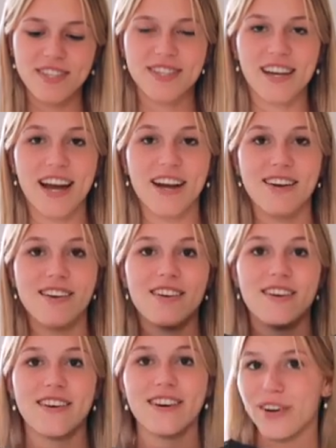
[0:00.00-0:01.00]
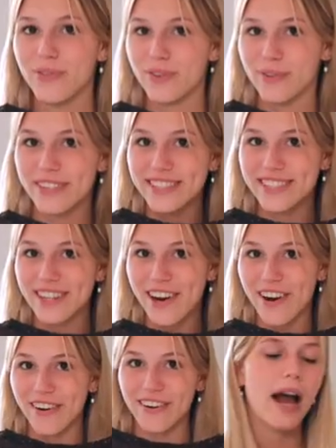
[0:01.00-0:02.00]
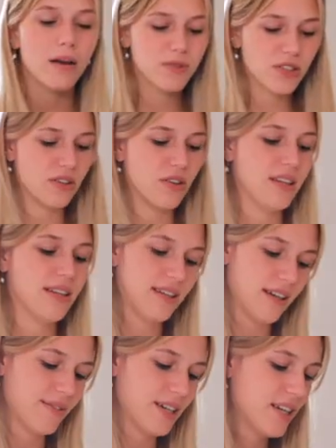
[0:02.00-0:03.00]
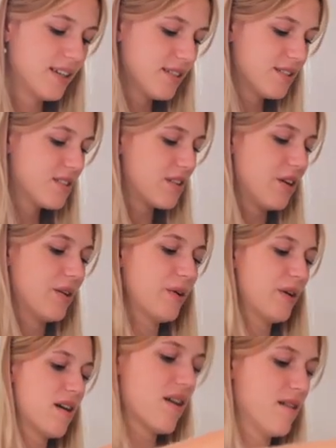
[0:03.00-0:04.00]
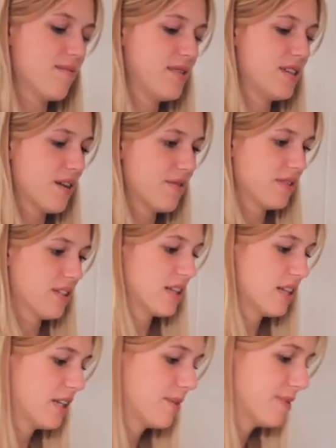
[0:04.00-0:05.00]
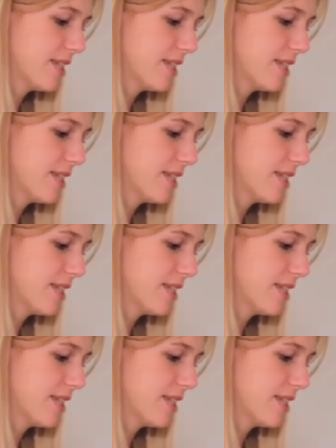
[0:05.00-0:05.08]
Cider a few months ago. Absolutely love it. So I'm definitely gonna keep